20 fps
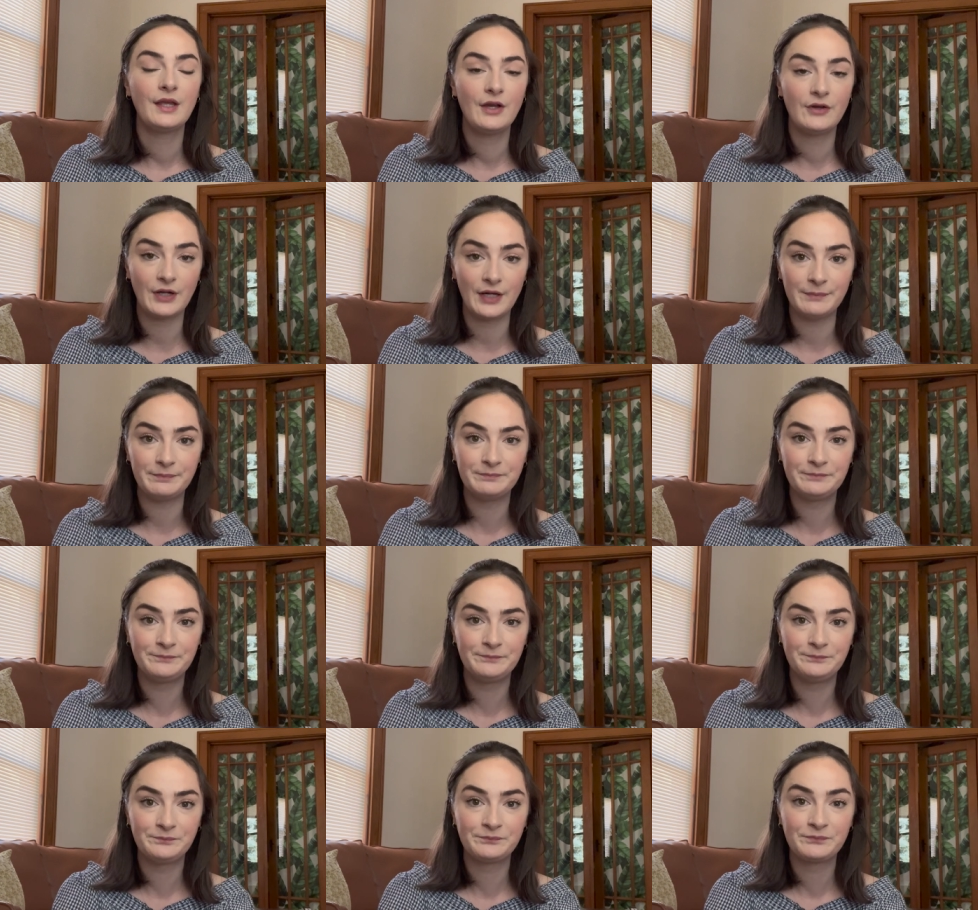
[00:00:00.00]
Okay,
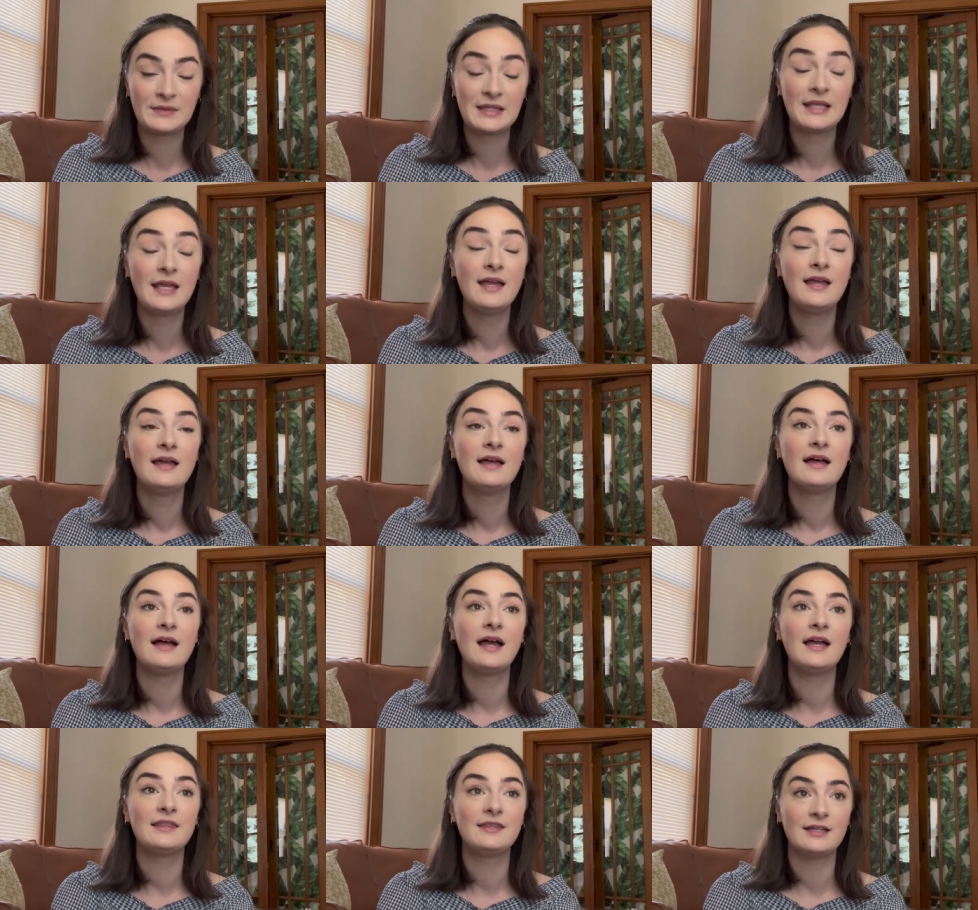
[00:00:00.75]

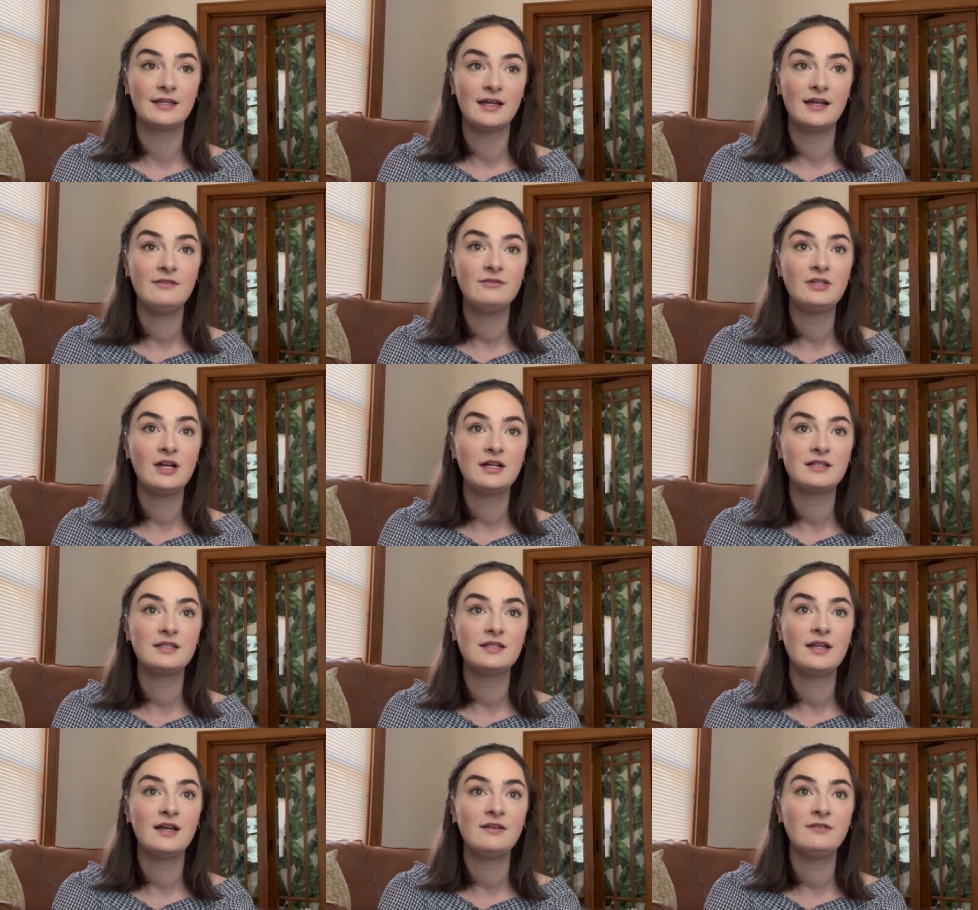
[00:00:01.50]
I think I've talked
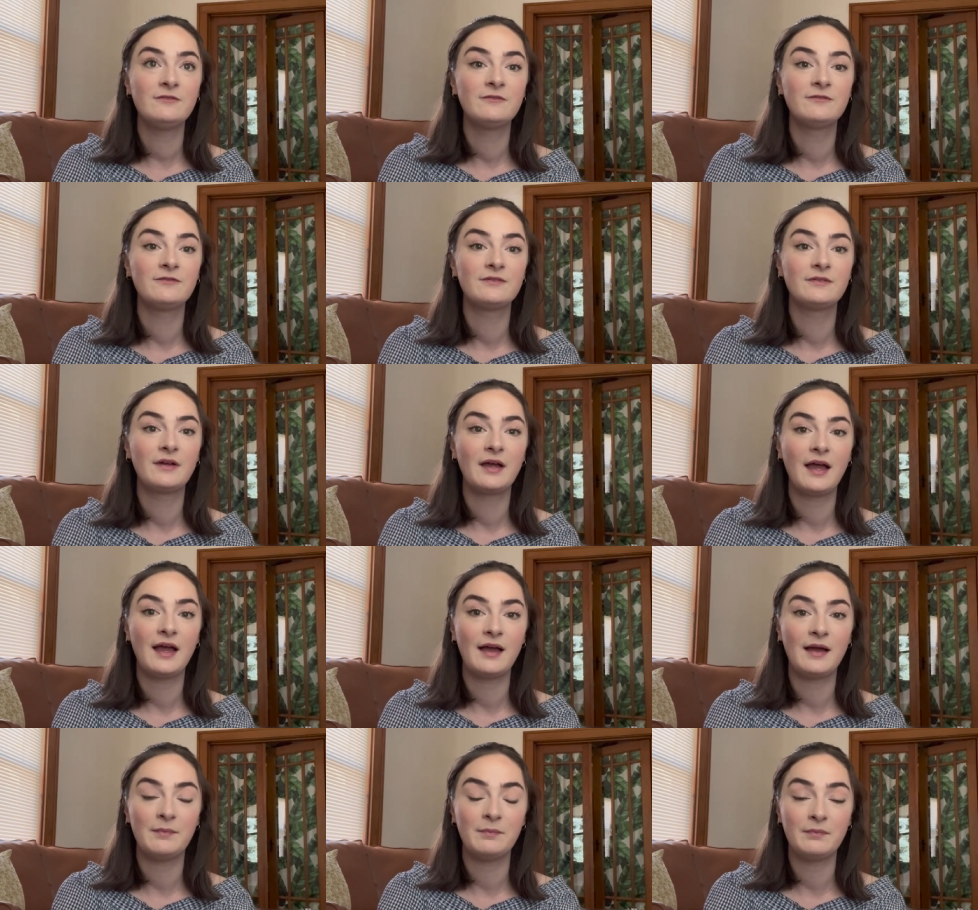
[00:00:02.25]
enough.
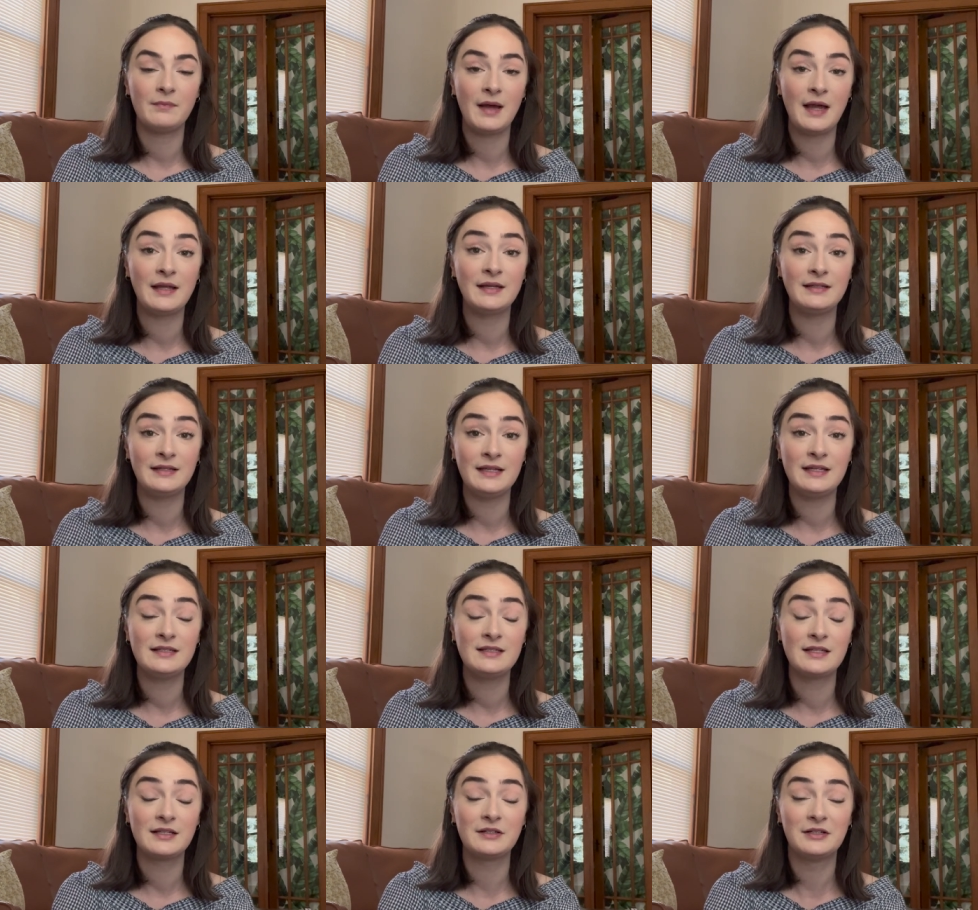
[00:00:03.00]
I might
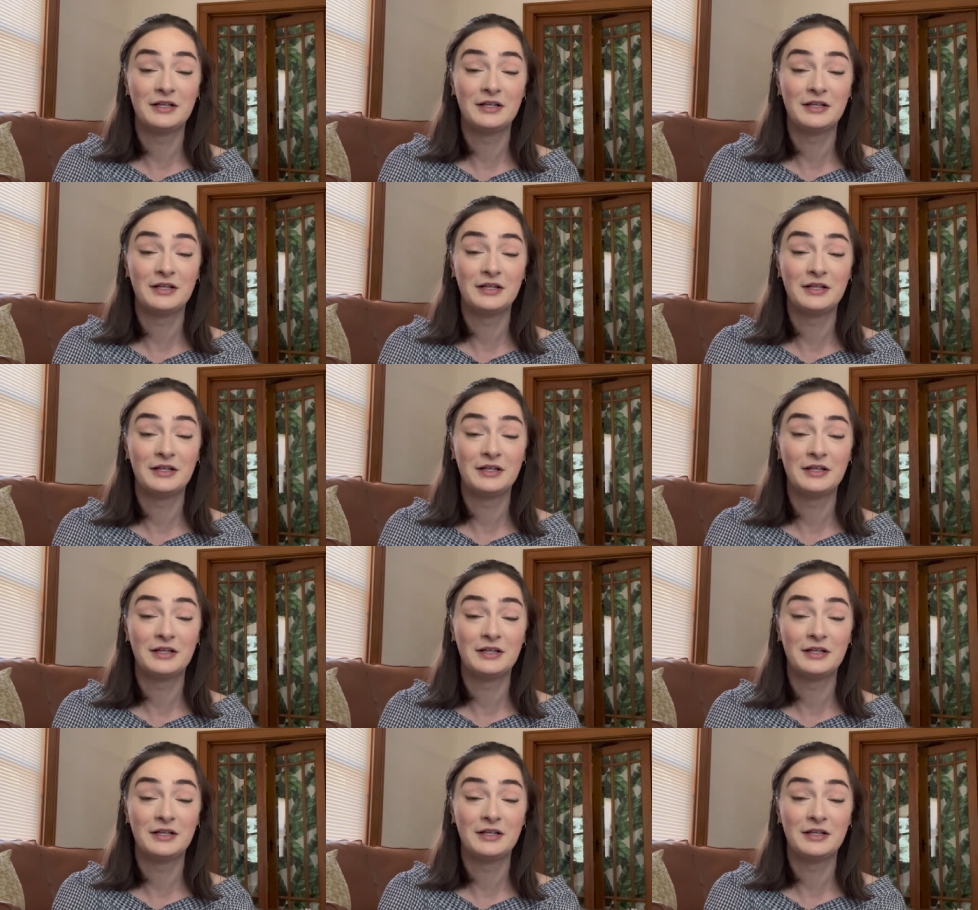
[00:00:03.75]
need to